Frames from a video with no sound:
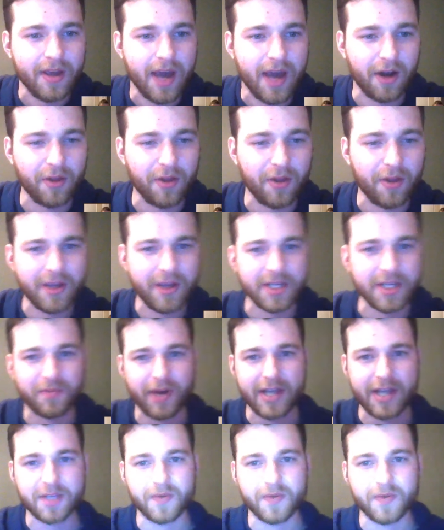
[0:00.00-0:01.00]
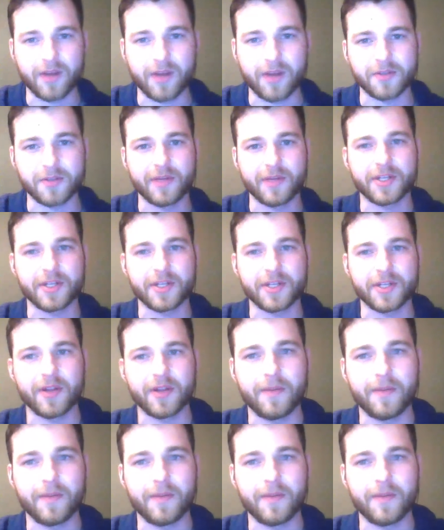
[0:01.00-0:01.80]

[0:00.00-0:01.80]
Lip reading: And I don't think his price went up too much either.